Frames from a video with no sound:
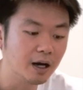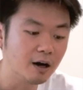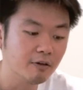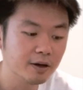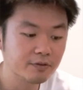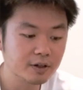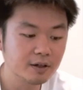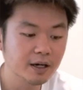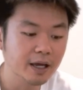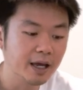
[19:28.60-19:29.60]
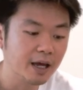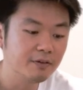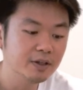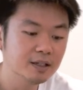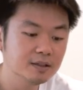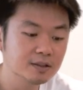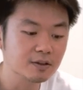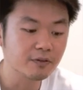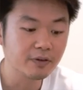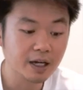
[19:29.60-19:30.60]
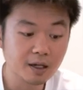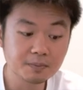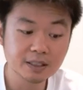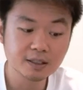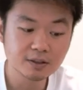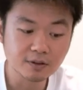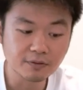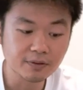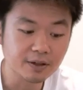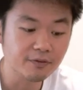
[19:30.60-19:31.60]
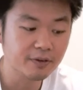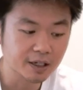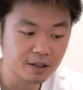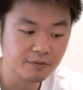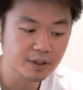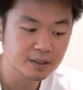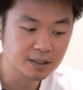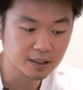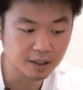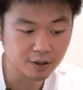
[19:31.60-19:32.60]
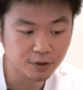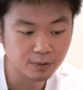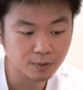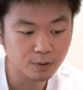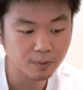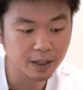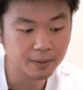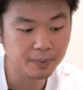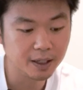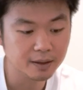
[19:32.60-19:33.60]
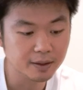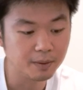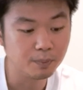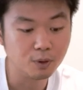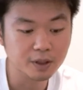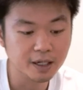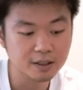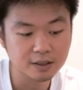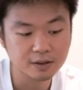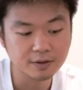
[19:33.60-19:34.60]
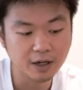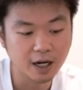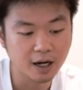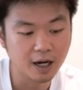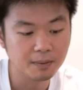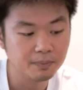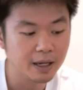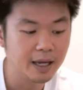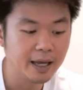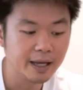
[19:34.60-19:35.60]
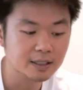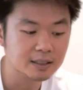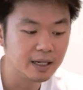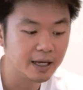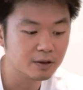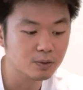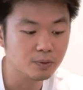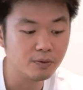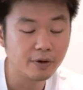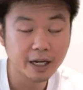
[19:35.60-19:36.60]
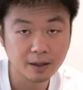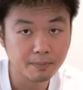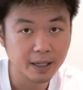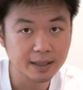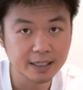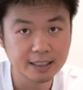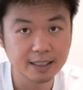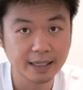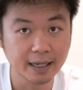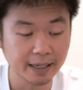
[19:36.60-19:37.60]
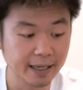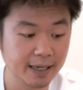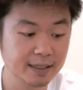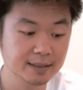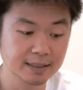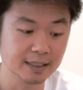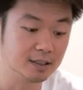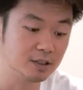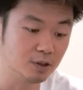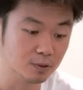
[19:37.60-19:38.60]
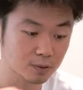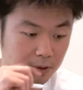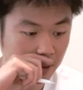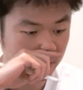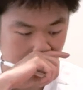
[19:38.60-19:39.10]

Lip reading: However, evidence of absence of effectiveness in acute low back pain and potential harm has led to recommendation against its use.